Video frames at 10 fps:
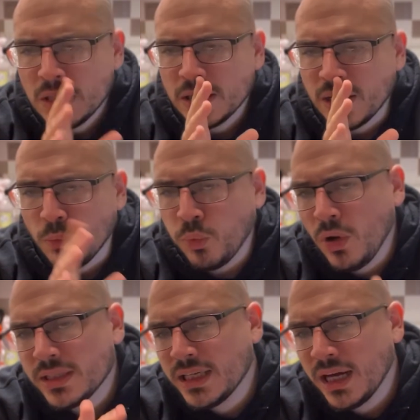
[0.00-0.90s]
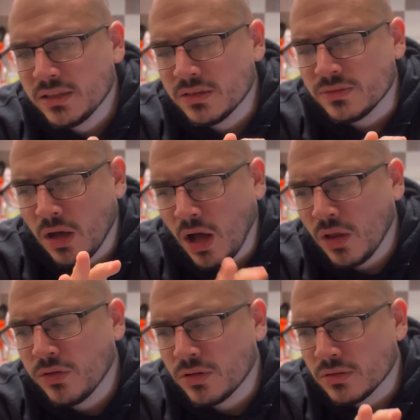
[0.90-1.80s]
Like, what kind of
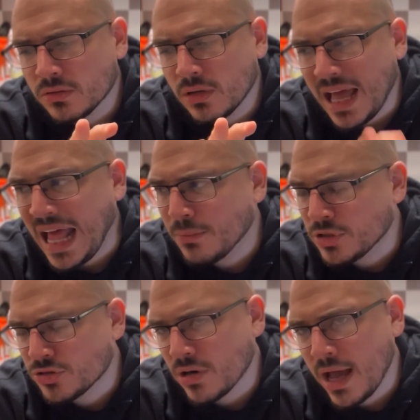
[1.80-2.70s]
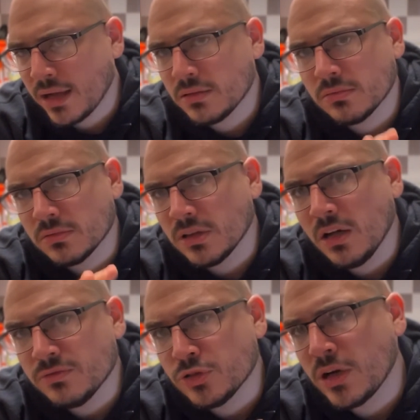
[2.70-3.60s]
other abstract
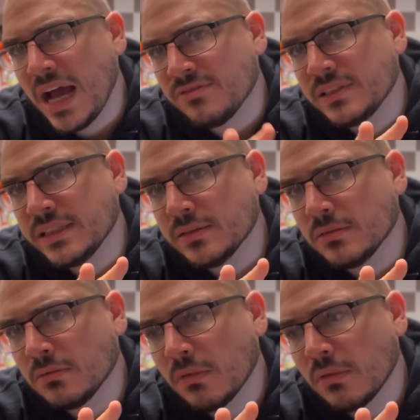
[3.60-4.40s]
Lovecraftian